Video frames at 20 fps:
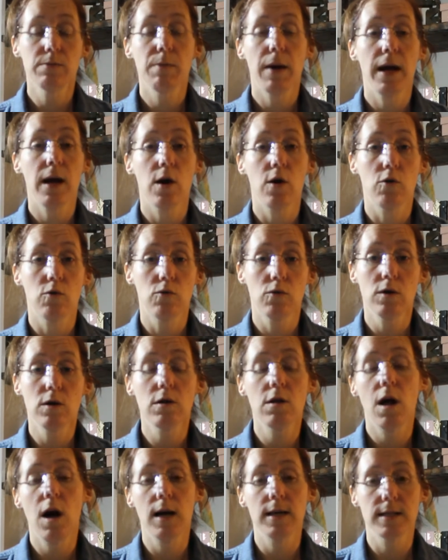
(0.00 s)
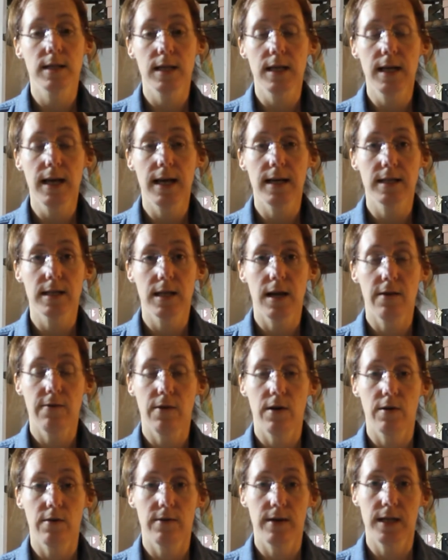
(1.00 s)
my own closet, as I've
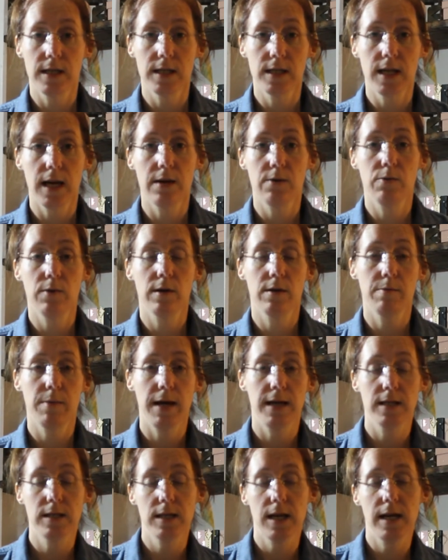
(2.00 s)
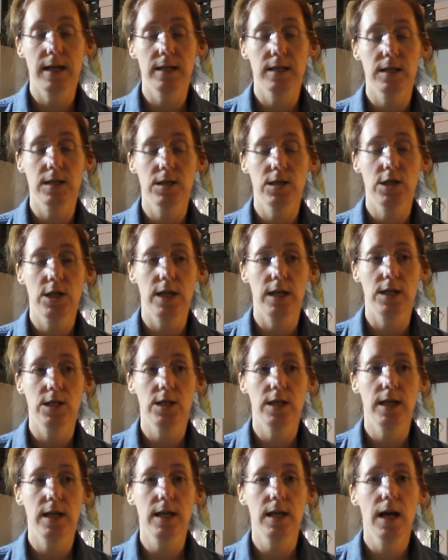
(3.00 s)
already said, with my sizes
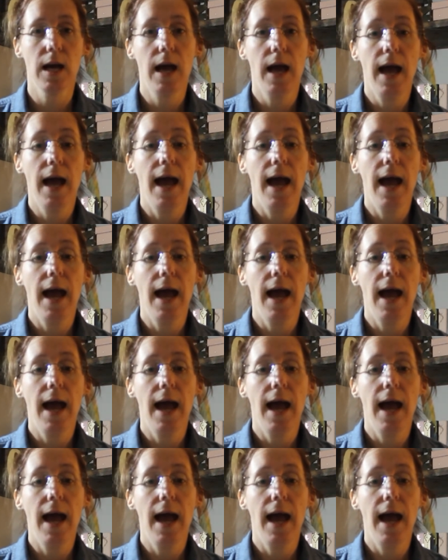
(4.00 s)
changing,